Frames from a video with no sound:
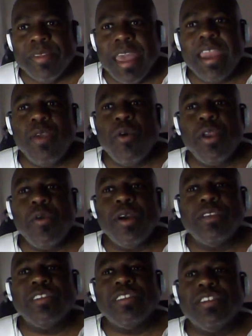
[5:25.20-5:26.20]
Anyone who
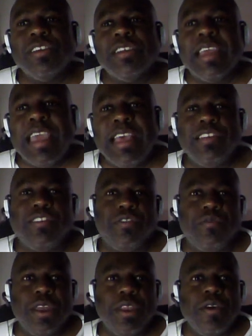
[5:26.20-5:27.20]
understood
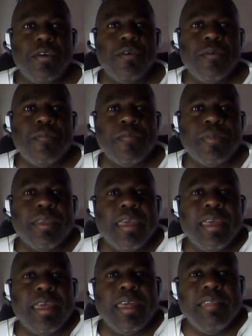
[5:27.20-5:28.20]
history knew
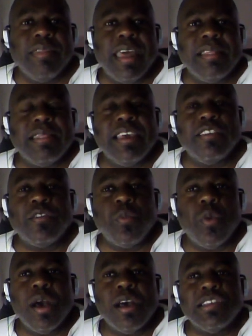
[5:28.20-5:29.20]
that
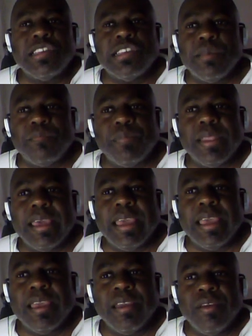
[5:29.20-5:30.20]
this was
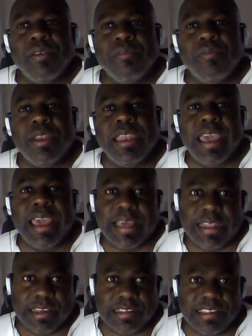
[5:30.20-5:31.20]
simply
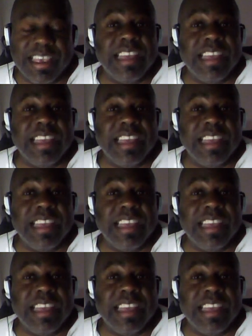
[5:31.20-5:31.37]
ridiculous.